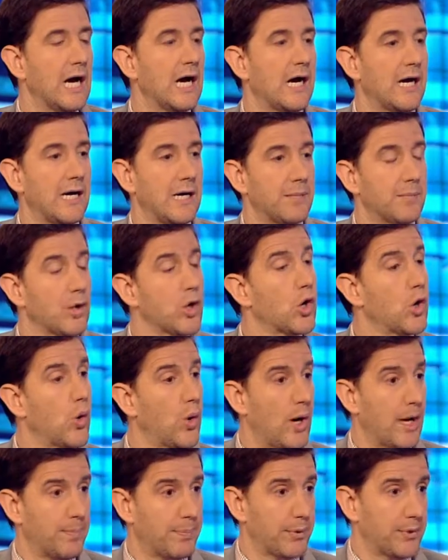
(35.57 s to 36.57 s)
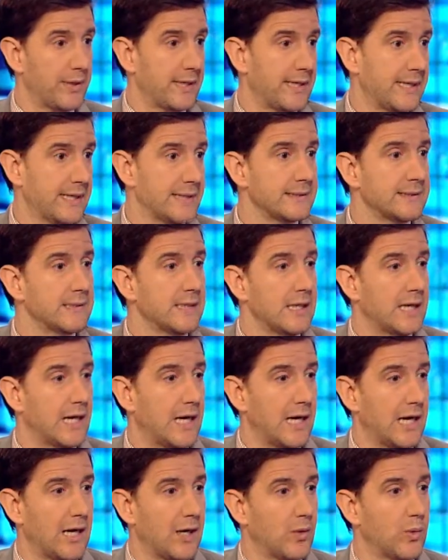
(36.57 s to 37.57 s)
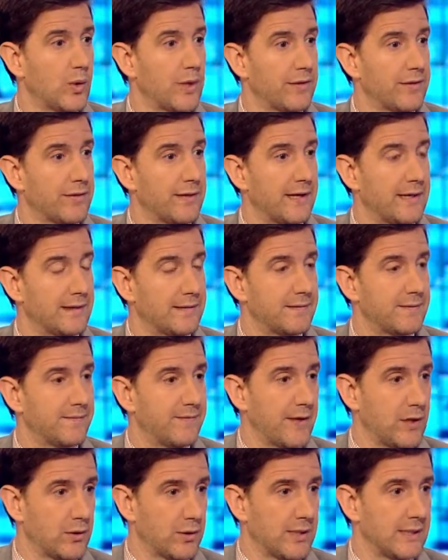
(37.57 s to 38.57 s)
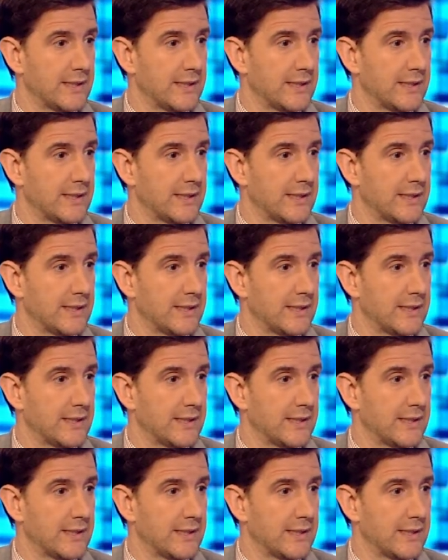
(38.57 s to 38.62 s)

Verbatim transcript: um, cooperating uh, with that fellow